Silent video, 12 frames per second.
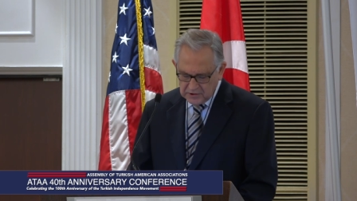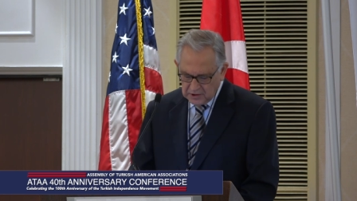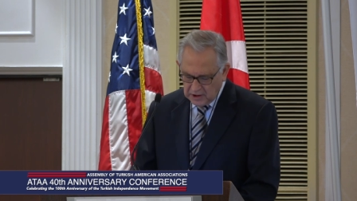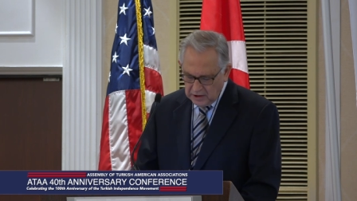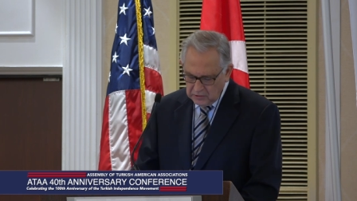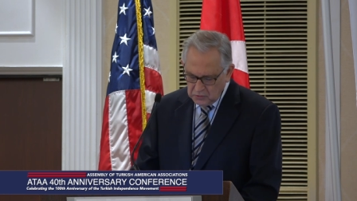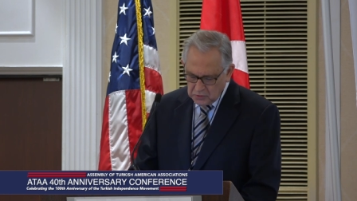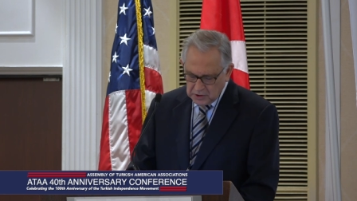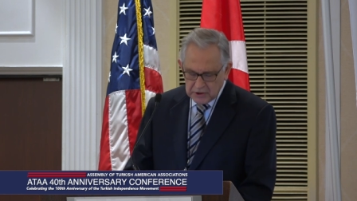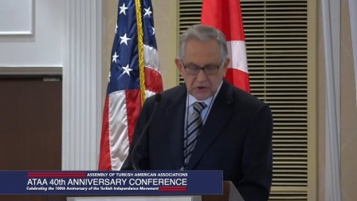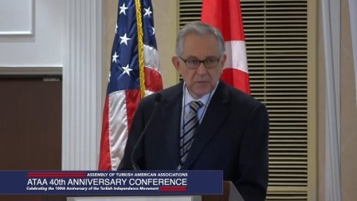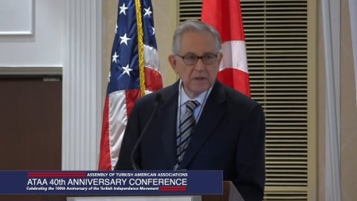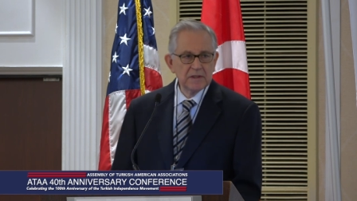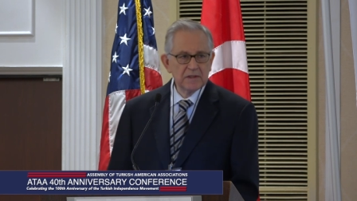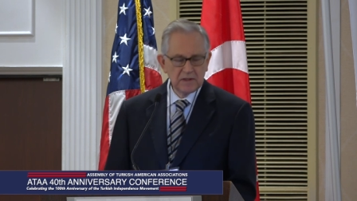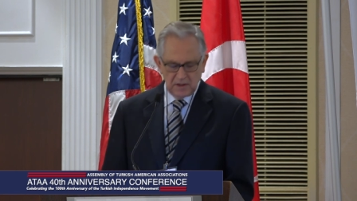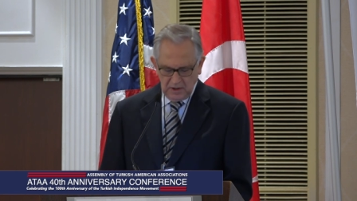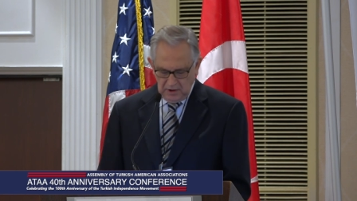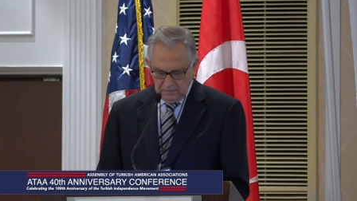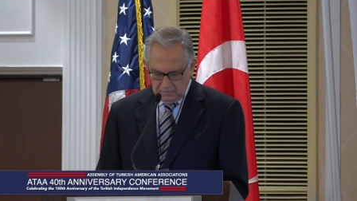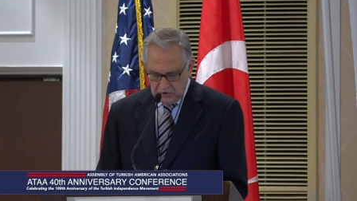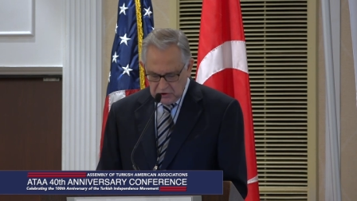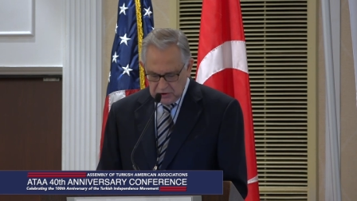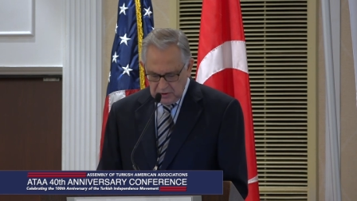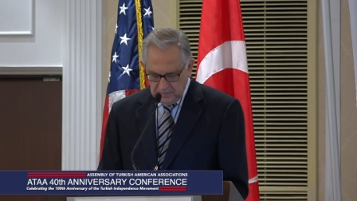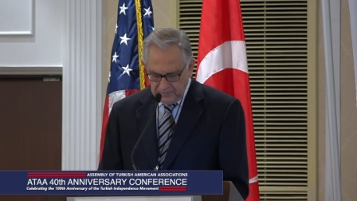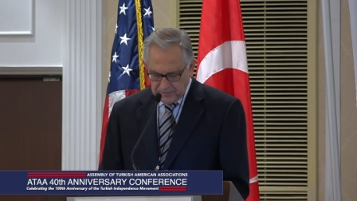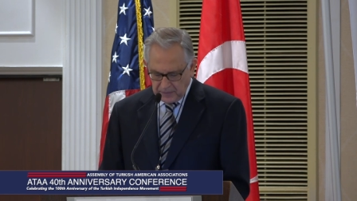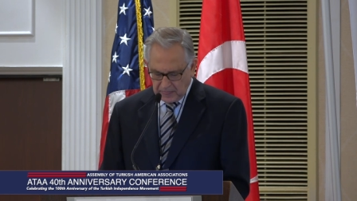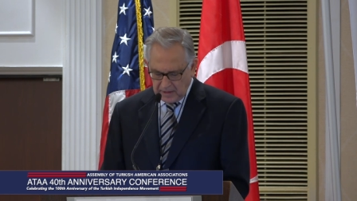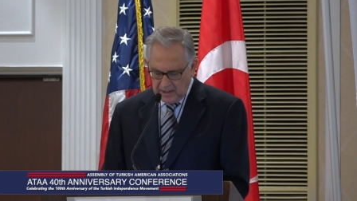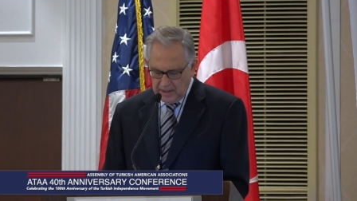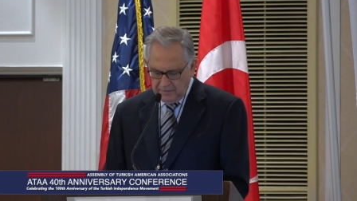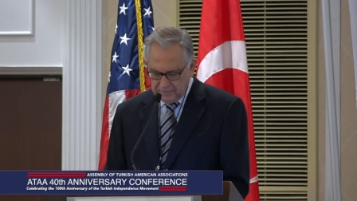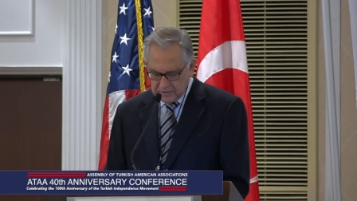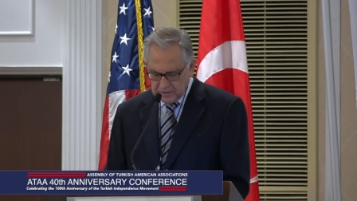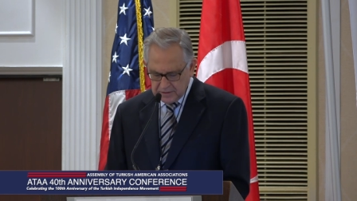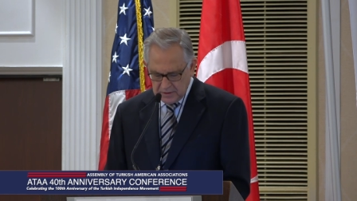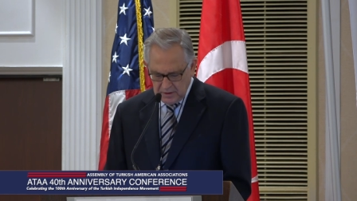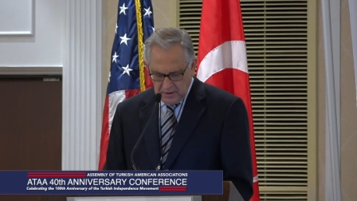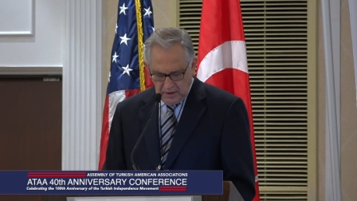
Haldun Taşman's vision and efforts